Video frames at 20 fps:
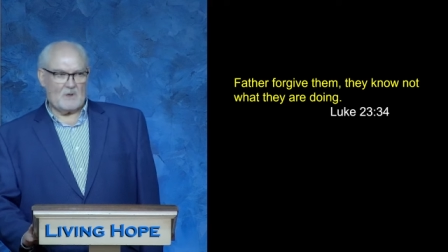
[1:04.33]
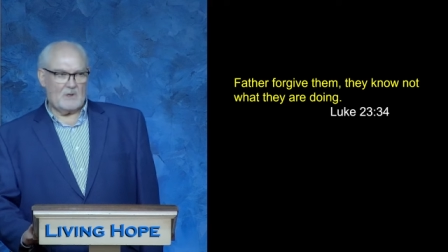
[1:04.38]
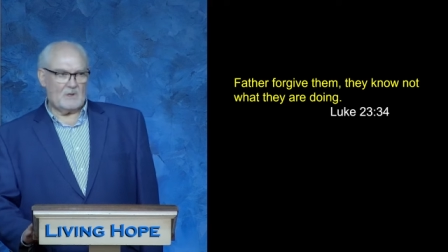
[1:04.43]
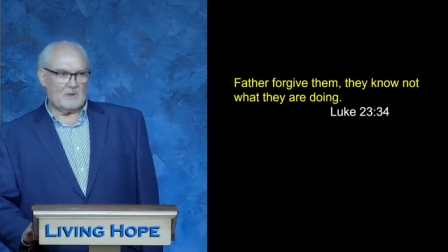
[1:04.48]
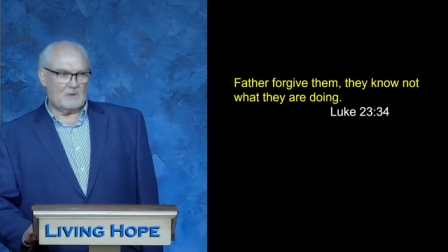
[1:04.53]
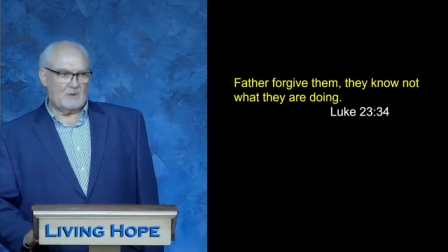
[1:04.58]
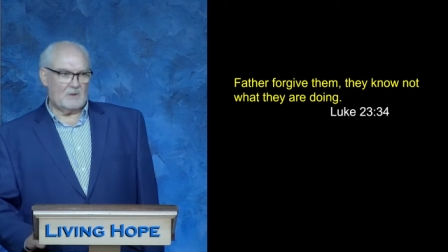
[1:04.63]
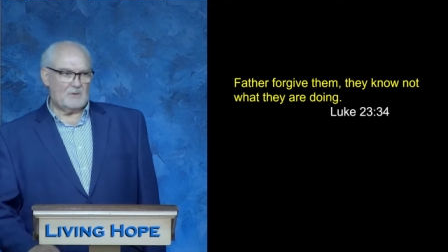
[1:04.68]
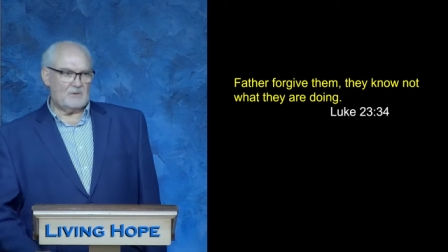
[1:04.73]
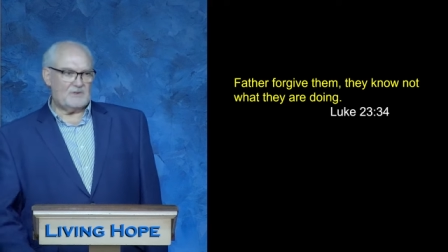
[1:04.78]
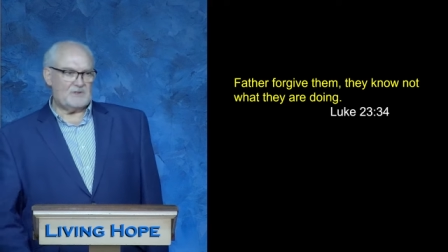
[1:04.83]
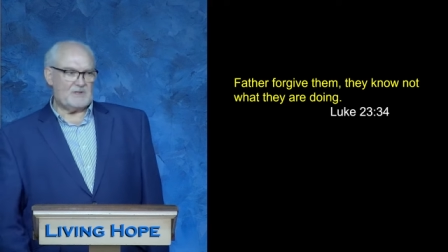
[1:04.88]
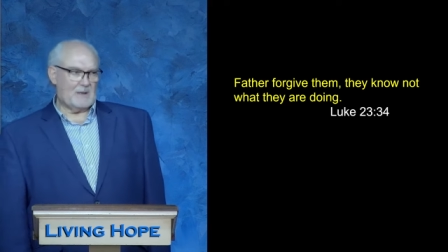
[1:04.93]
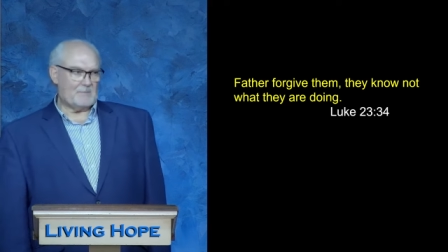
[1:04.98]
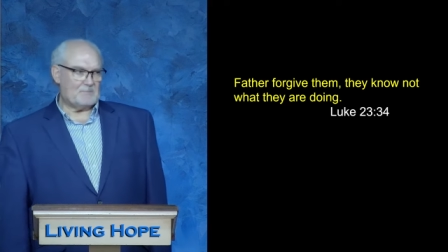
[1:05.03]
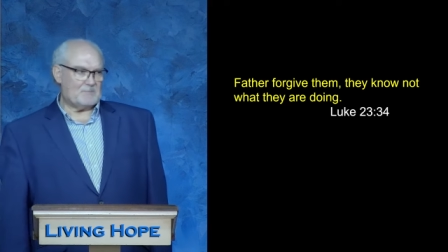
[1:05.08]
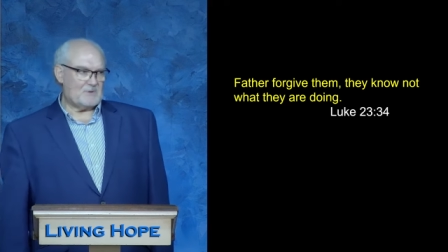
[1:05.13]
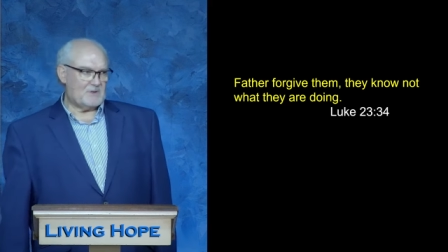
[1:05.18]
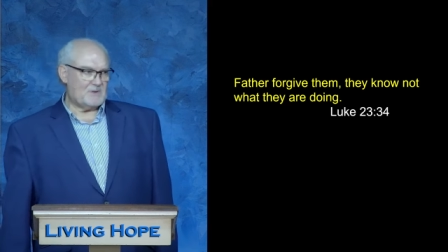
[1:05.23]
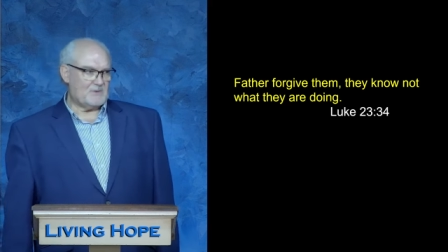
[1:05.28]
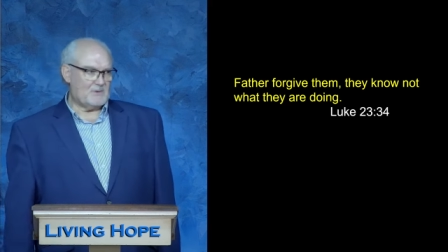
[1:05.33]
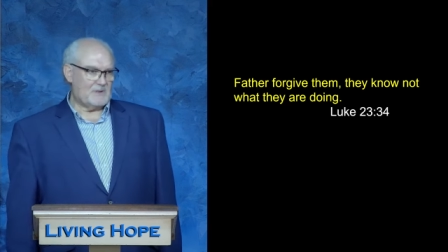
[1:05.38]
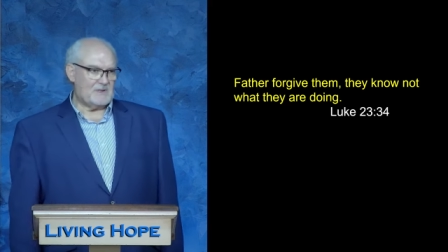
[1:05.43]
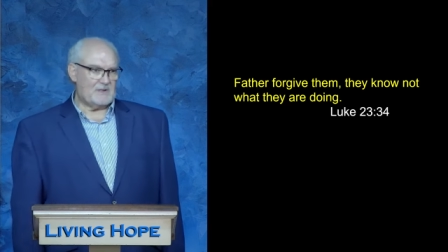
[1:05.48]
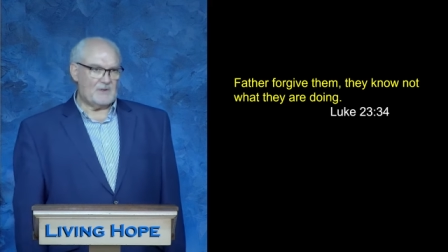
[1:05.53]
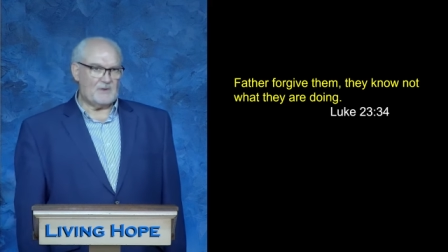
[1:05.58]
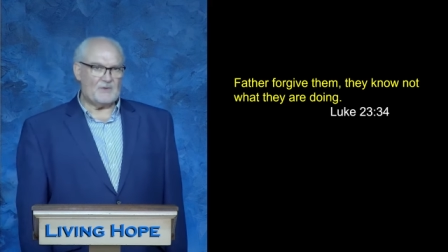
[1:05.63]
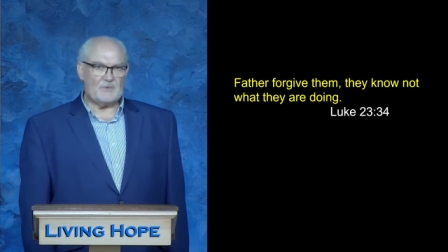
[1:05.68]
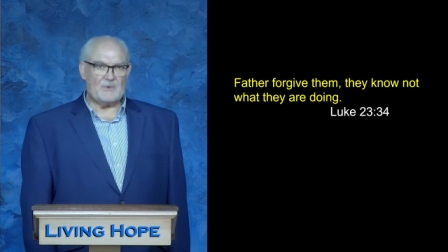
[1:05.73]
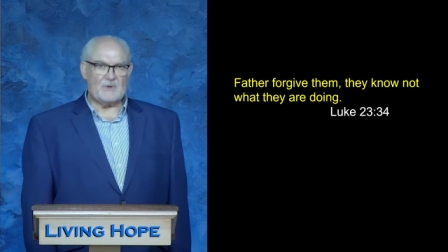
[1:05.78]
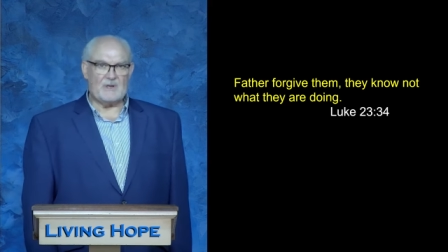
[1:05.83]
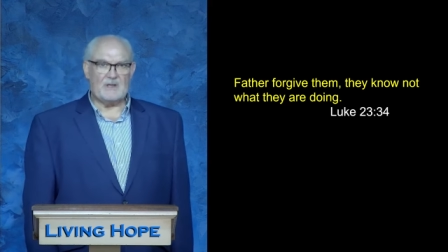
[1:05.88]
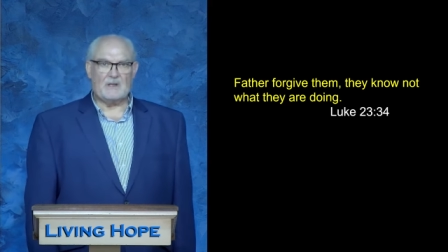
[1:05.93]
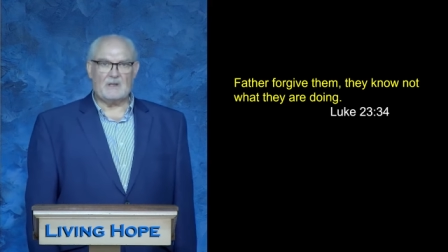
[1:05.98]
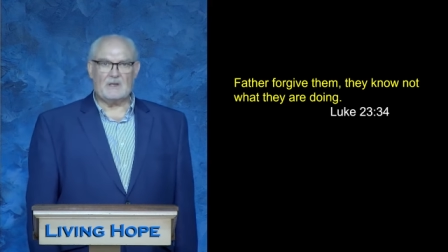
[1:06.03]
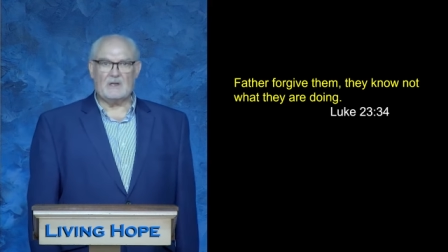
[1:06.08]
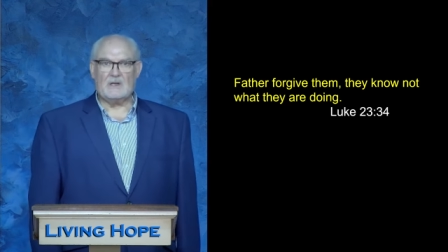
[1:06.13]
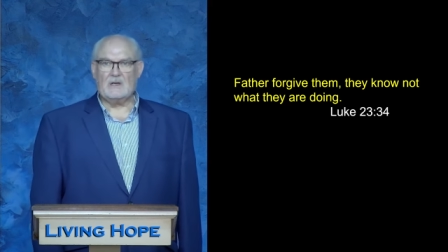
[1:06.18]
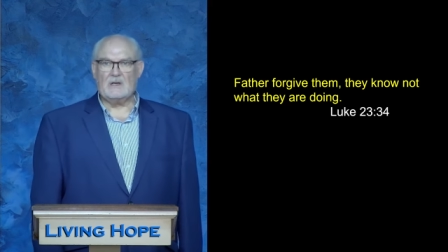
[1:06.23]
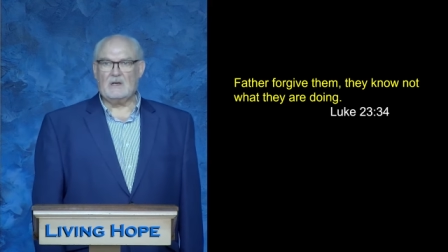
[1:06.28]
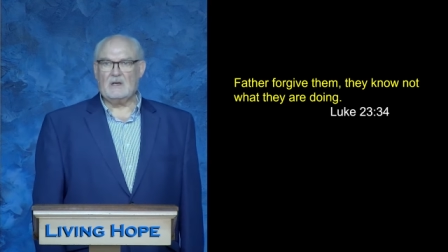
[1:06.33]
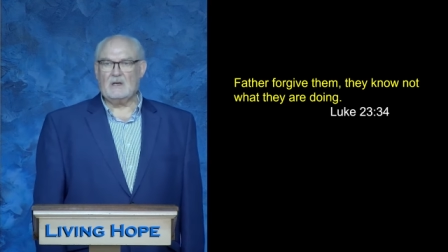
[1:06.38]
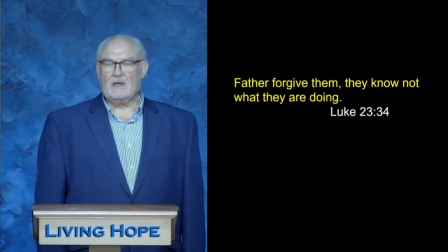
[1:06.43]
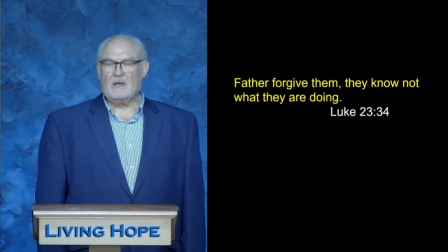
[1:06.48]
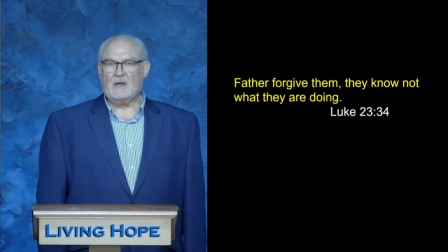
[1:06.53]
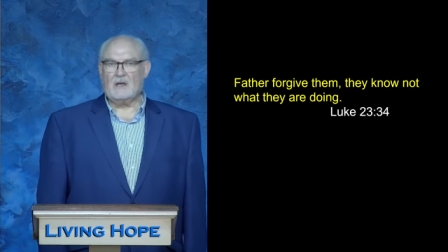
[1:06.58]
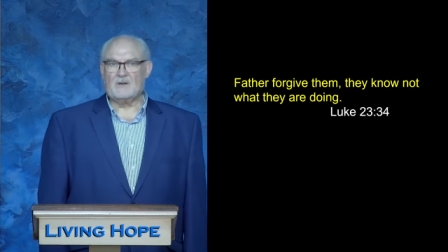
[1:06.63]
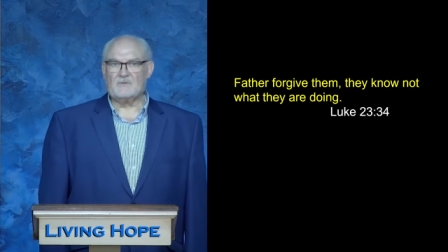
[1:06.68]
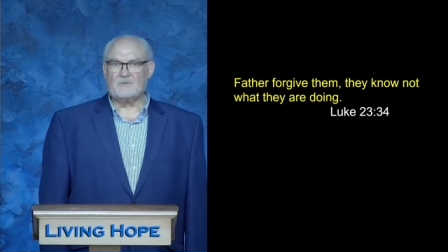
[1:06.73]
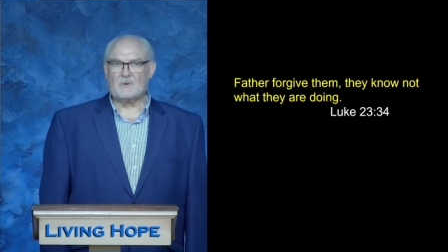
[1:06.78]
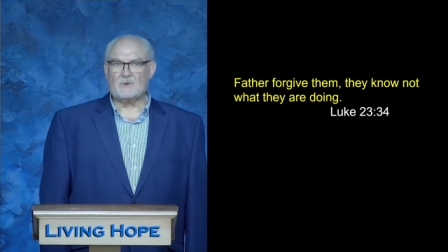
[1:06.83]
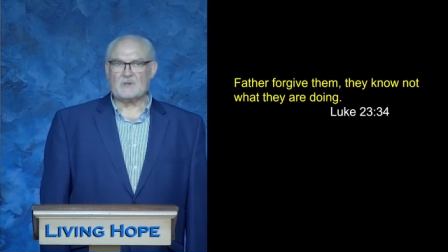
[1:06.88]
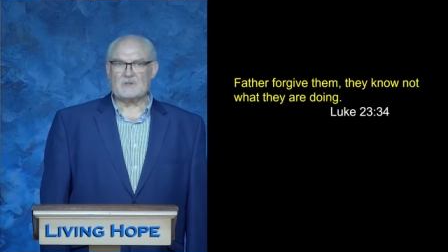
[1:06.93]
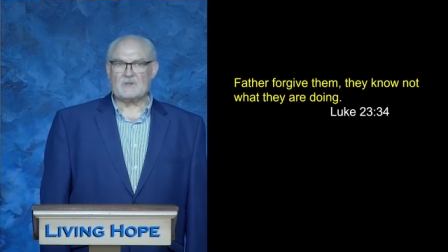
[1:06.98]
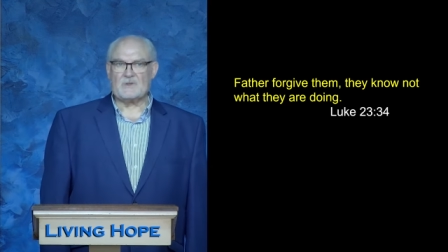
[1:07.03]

Luke chapter 23 and verse